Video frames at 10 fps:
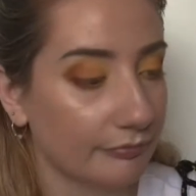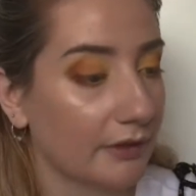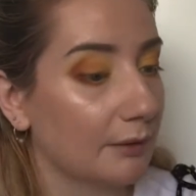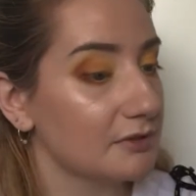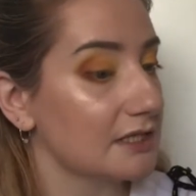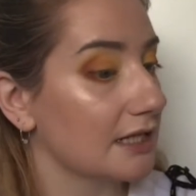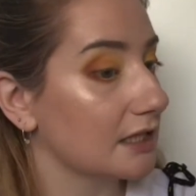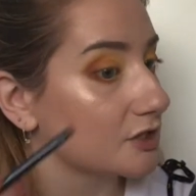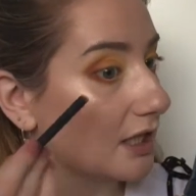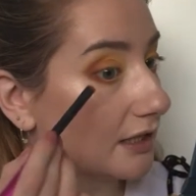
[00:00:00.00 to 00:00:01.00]
I'm just taking that
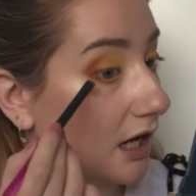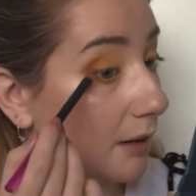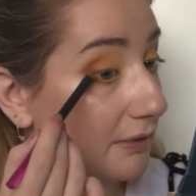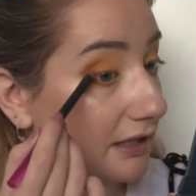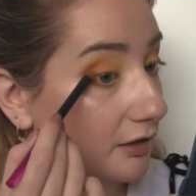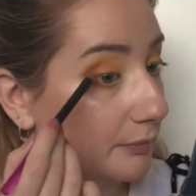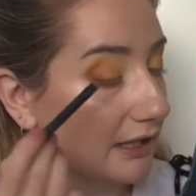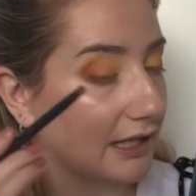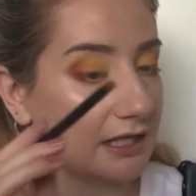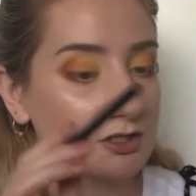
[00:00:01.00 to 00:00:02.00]
shade up a little bit
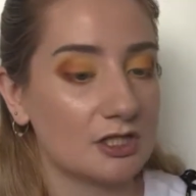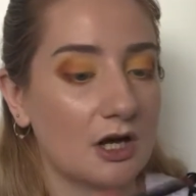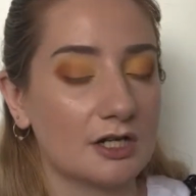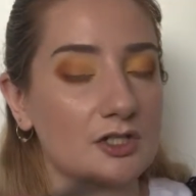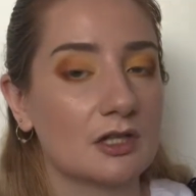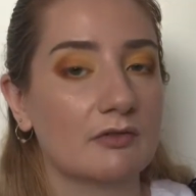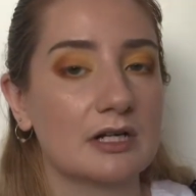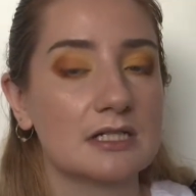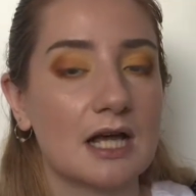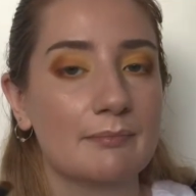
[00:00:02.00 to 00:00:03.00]
into the eyeshadow that I've already
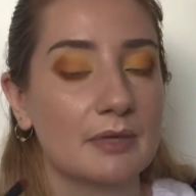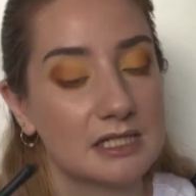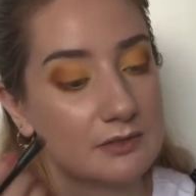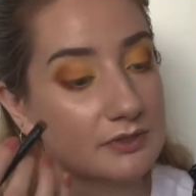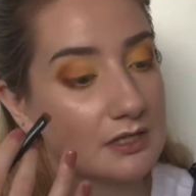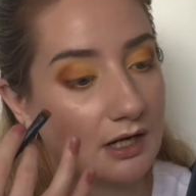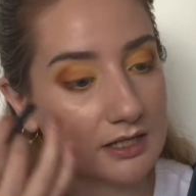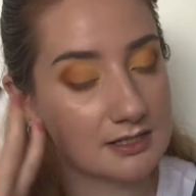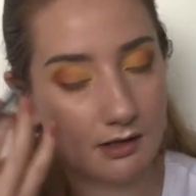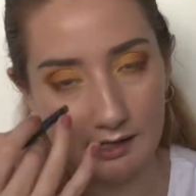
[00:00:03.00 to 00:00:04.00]
done, because it was looking
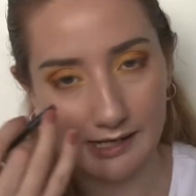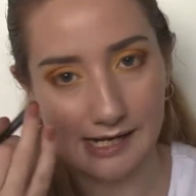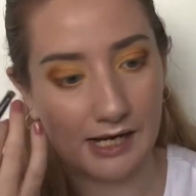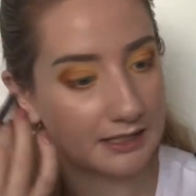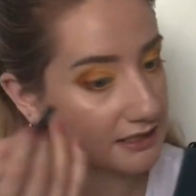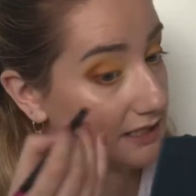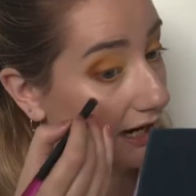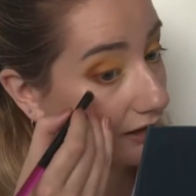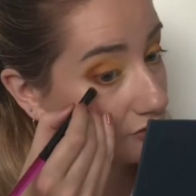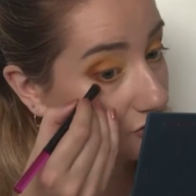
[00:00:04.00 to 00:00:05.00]
slightly like
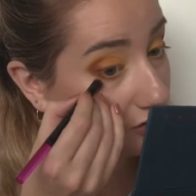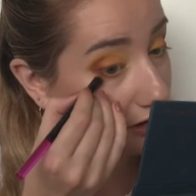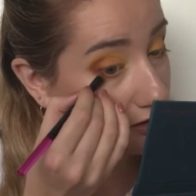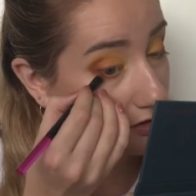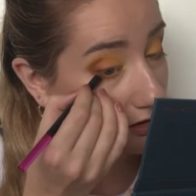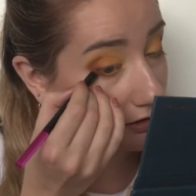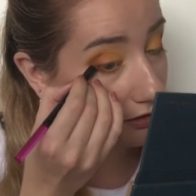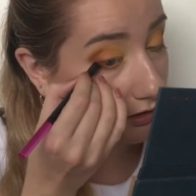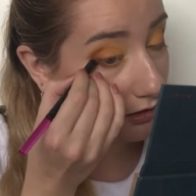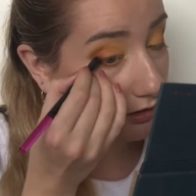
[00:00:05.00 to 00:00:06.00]
detached on this side,
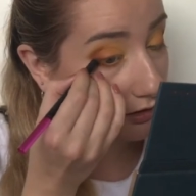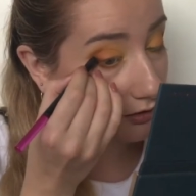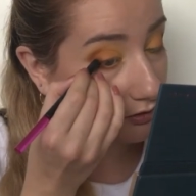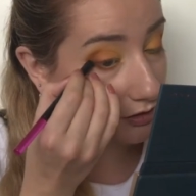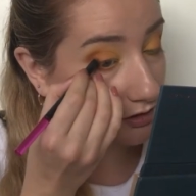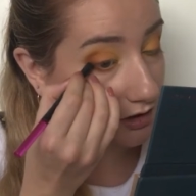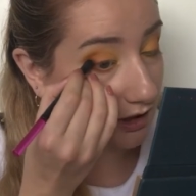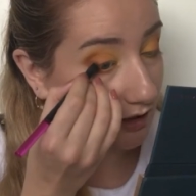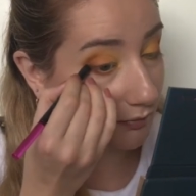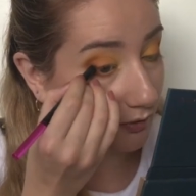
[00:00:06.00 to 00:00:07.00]
just to
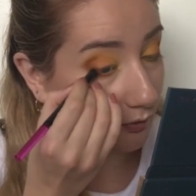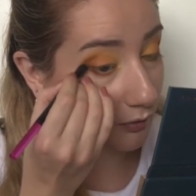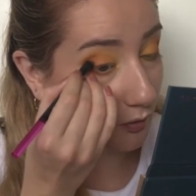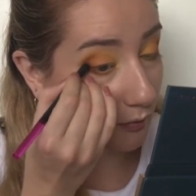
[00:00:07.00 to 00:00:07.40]
keep it all